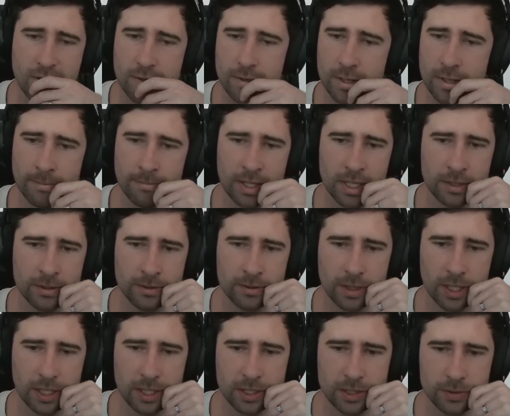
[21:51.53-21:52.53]
I mean,
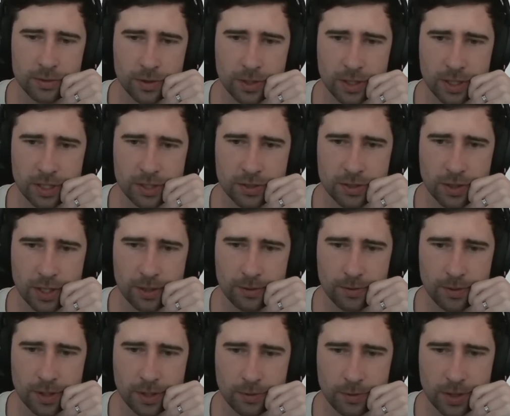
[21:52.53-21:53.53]
it is what it is, right?
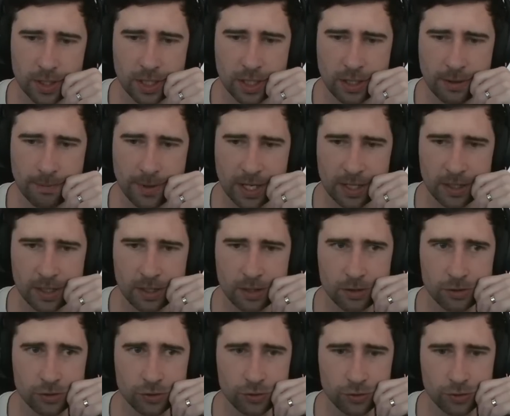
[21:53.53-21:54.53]
We're kind of banking
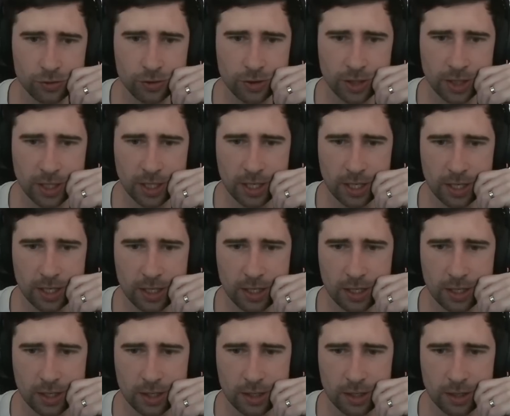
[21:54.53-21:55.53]
on drawing
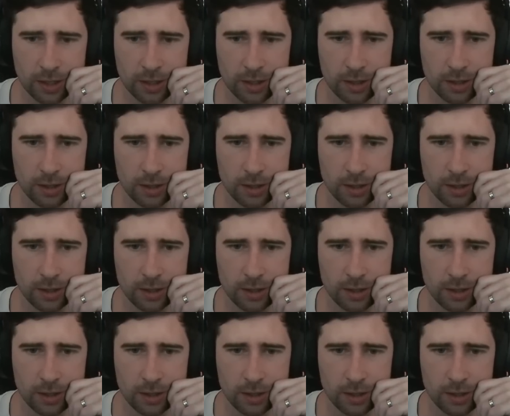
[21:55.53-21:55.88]
our...